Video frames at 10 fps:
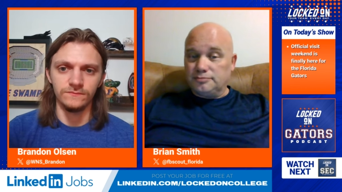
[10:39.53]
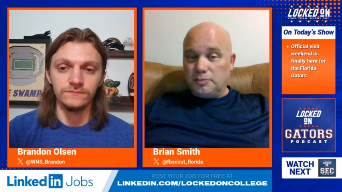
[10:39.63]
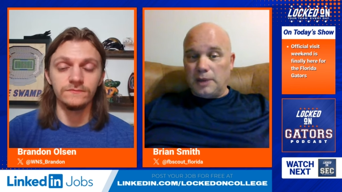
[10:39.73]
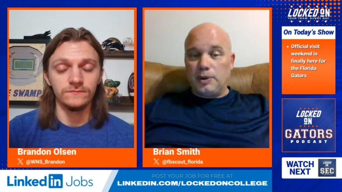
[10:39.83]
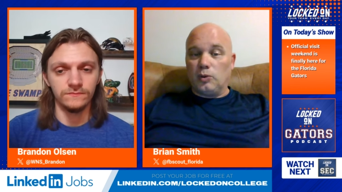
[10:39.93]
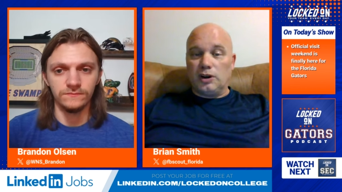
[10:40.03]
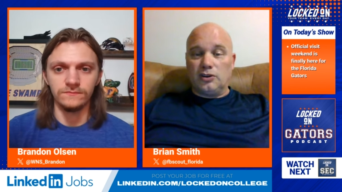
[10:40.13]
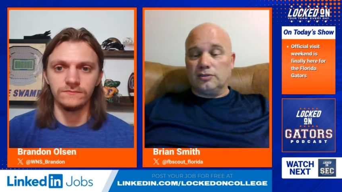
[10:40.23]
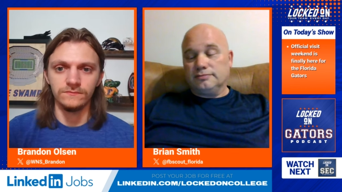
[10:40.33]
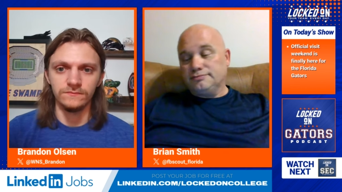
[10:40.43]
Speaker 1: maybe
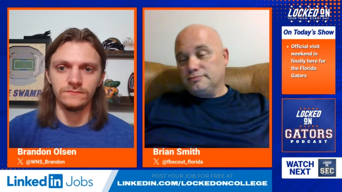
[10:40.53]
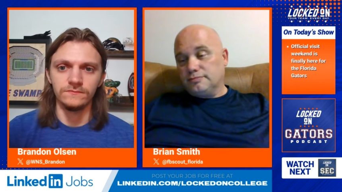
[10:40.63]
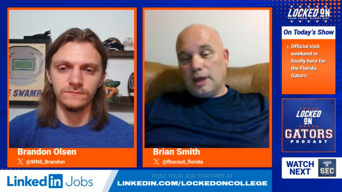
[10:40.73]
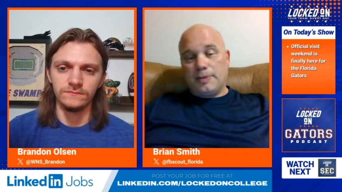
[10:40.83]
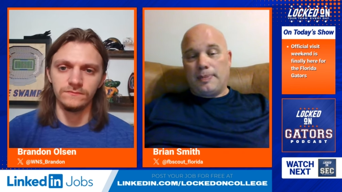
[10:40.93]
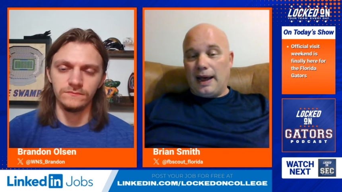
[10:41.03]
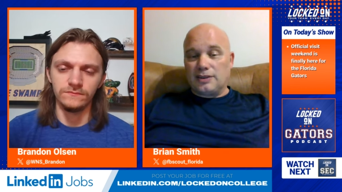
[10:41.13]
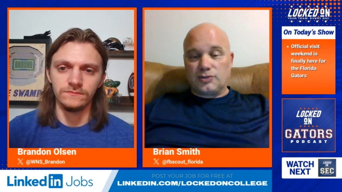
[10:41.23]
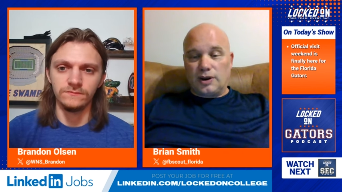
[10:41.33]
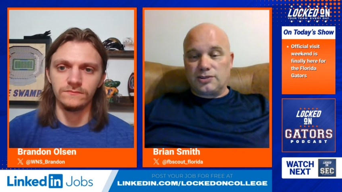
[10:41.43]
will, maybe
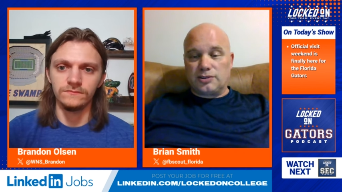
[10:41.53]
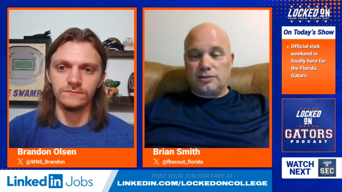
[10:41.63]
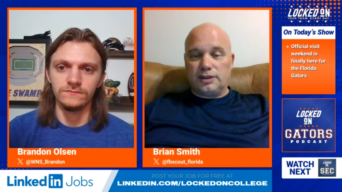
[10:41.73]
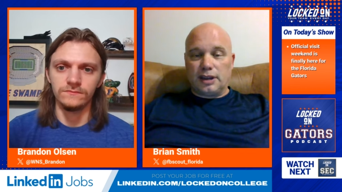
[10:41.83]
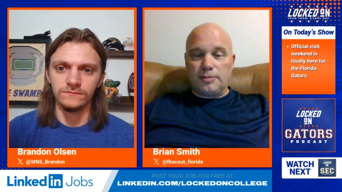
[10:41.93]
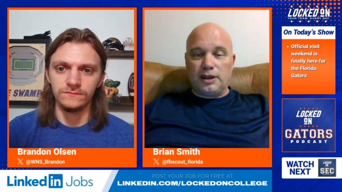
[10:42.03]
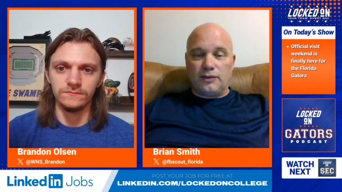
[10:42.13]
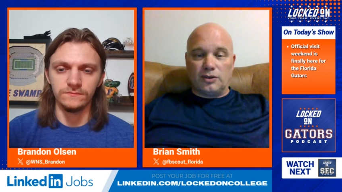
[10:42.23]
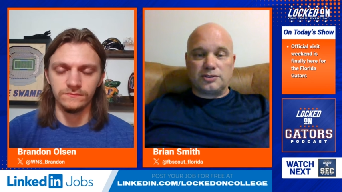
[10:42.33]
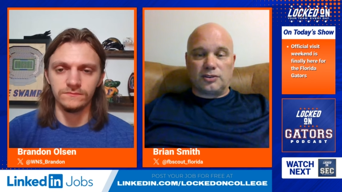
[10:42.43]
pass rusher. He could be a
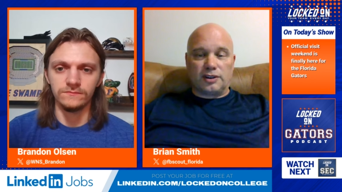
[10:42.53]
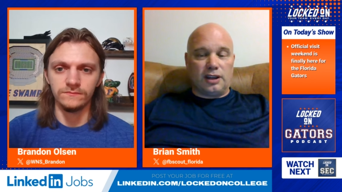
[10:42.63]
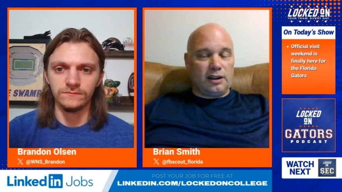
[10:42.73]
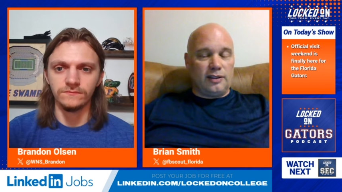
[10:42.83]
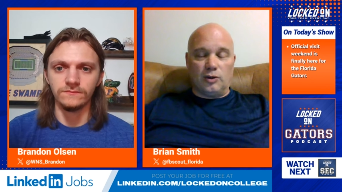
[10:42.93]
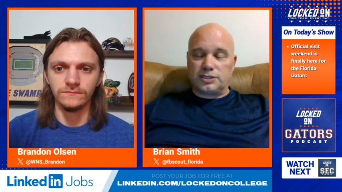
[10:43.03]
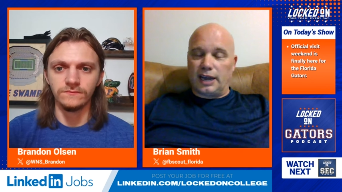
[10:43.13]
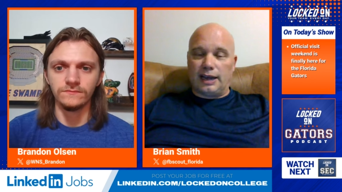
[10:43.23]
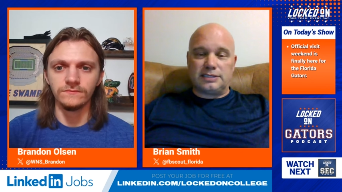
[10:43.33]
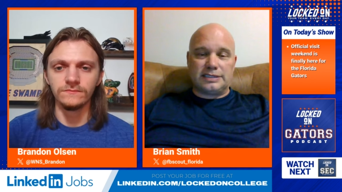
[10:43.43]
versatile kid, and those
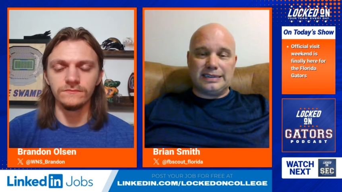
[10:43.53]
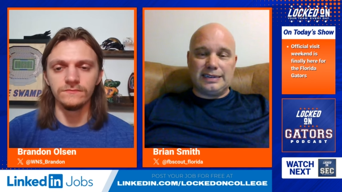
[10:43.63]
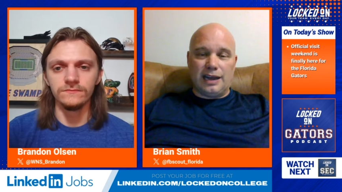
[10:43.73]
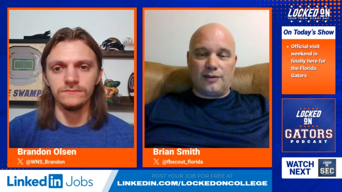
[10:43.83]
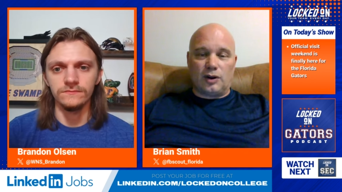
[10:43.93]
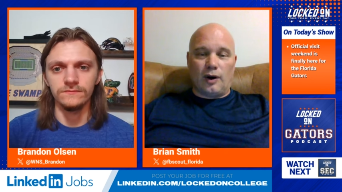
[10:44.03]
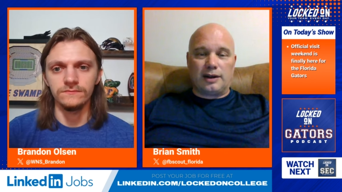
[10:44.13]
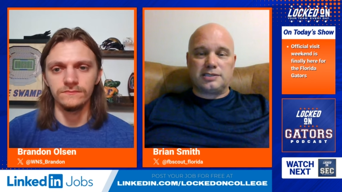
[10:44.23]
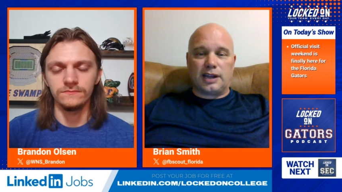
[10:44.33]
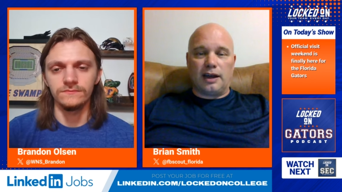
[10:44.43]
guys never go out
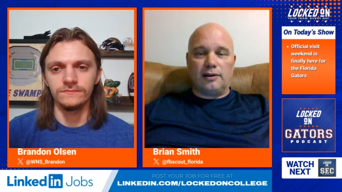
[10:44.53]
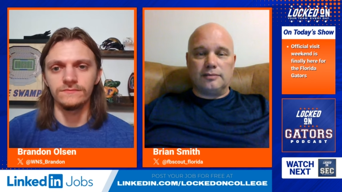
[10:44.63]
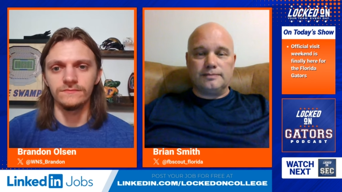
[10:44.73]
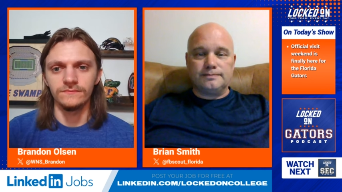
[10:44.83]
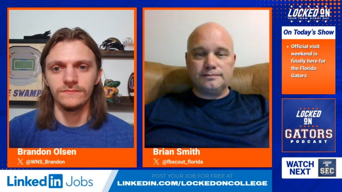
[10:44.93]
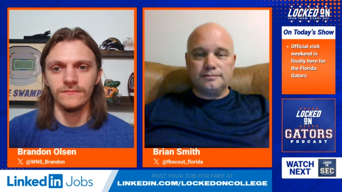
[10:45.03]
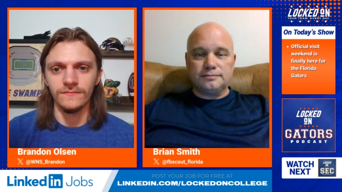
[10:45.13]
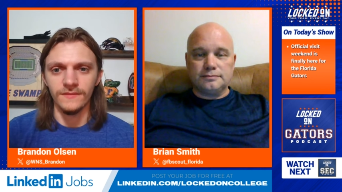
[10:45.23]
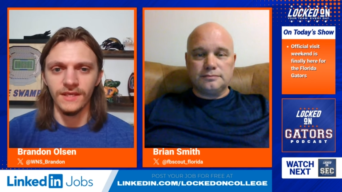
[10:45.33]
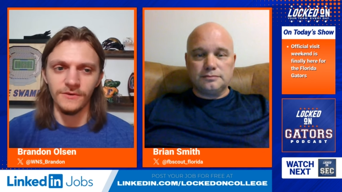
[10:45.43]
of style.
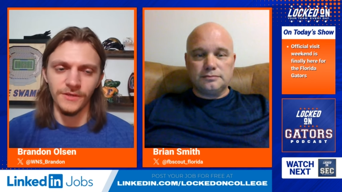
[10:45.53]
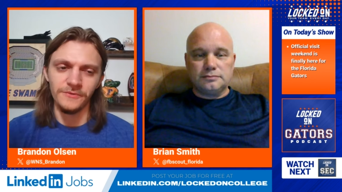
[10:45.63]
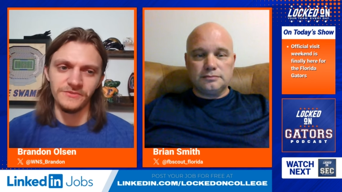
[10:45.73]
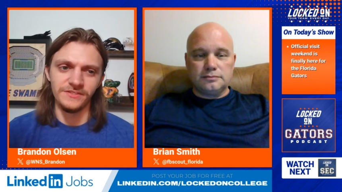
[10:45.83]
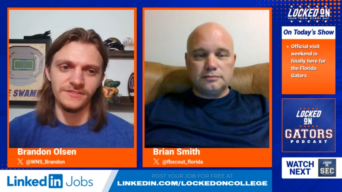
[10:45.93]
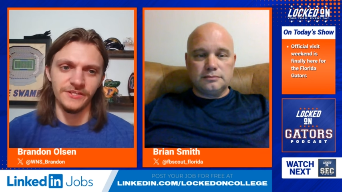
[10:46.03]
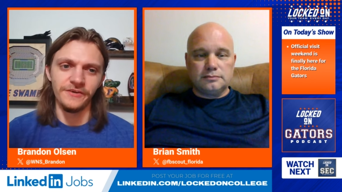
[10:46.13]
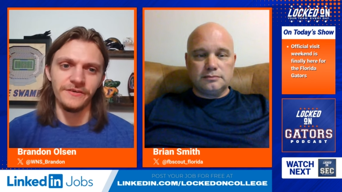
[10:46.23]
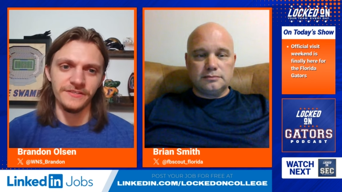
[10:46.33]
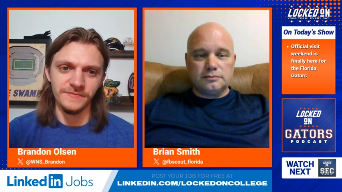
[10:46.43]
Speaker 2: Yeah, I was
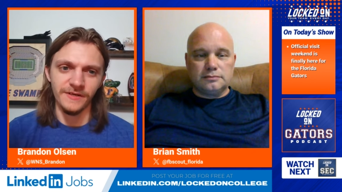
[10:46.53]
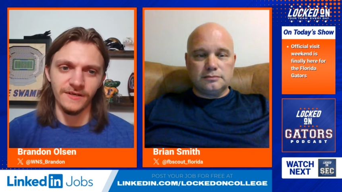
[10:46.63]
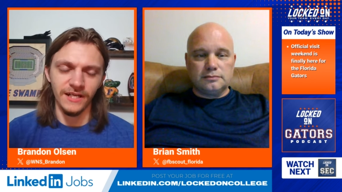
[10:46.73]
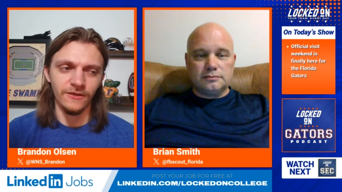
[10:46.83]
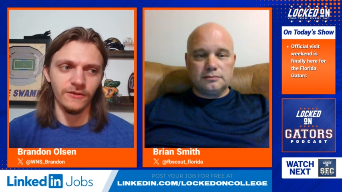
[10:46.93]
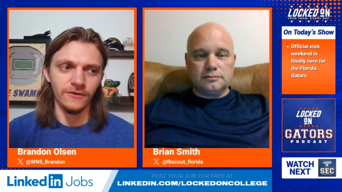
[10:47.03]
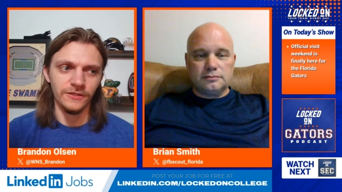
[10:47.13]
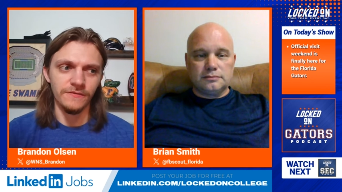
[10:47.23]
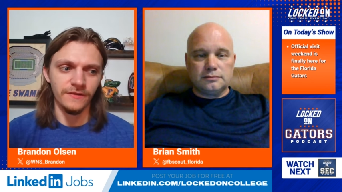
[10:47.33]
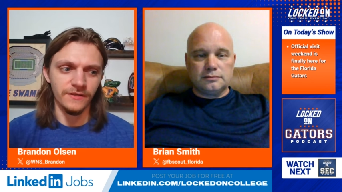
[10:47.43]
curious about how
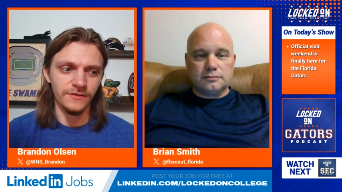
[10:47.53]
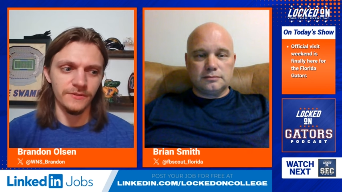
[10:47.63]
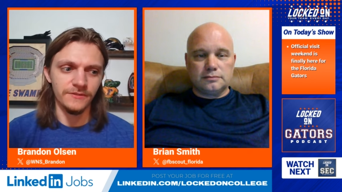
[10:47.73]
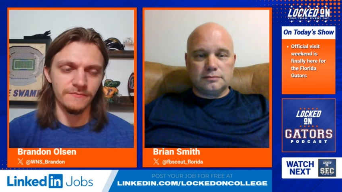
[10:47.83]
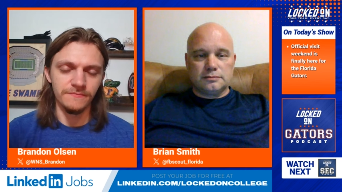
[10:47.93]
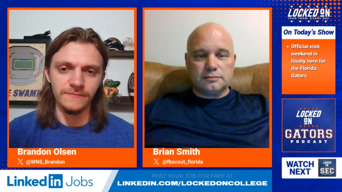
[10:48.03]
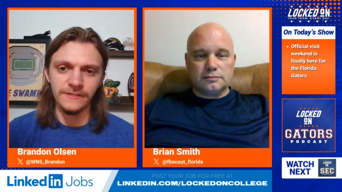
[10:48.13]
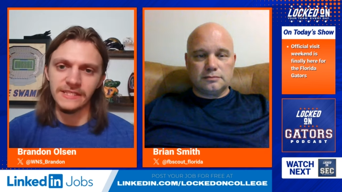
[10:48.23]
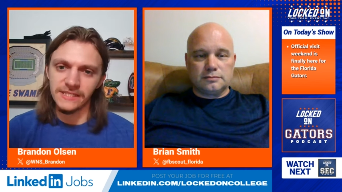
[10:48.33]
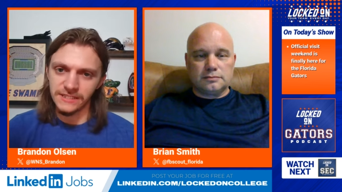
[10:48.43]
long you think he would
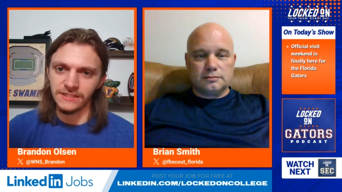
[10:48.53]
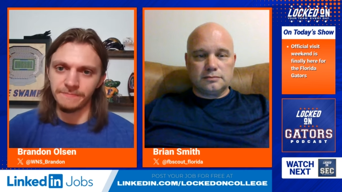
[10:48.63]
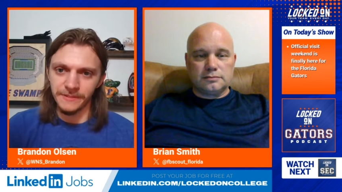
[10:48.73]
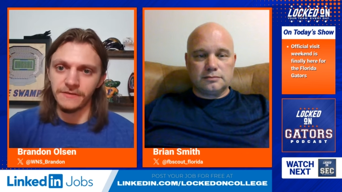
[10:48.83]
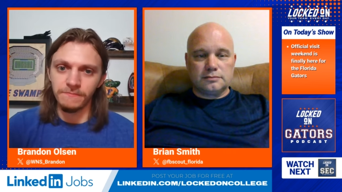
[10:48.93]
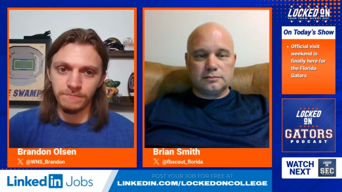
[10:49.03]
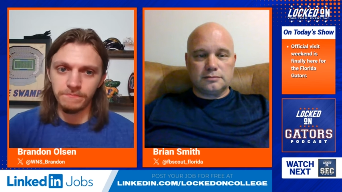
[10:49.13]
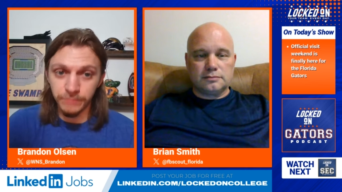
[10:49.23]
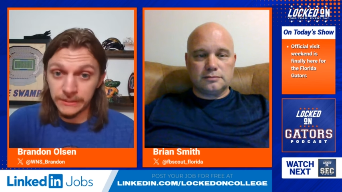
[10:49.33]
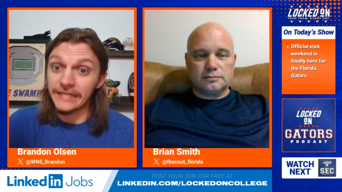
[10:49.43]
need to be
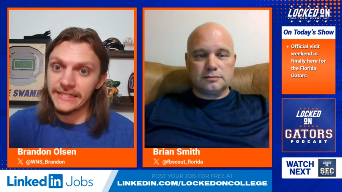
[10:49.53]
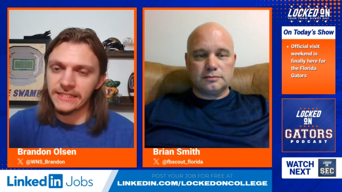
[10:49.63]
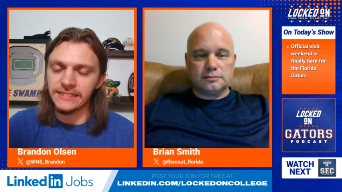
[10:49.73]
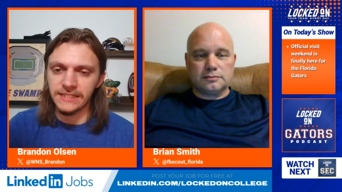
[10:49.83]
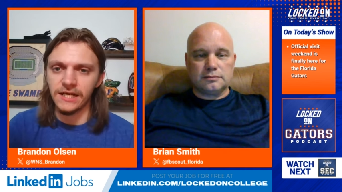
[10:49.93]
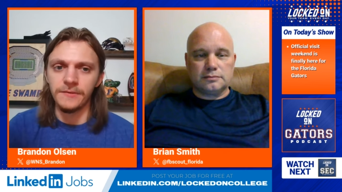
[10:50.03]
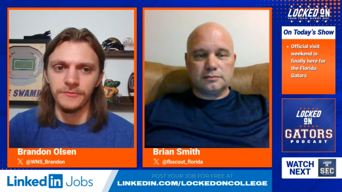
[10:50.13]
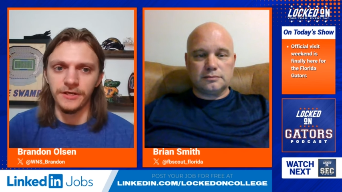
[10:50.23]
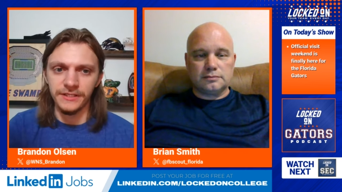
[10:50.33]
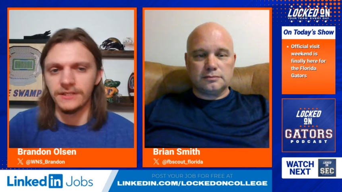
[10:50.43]
playing
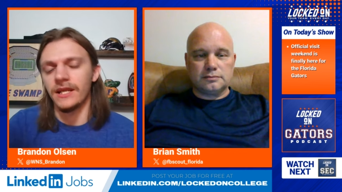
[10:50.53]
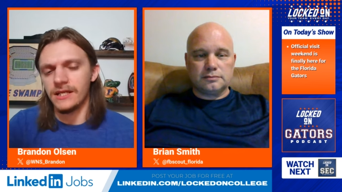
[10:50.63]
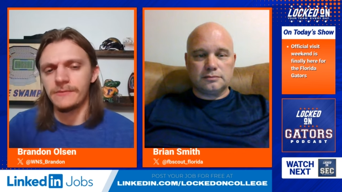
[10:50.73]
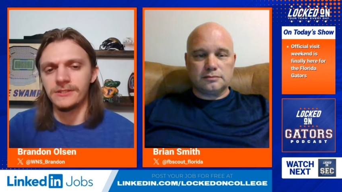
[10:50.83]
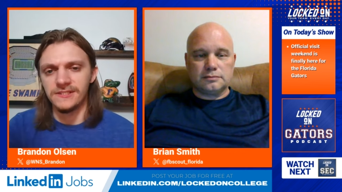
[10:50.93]
time ready, and I mean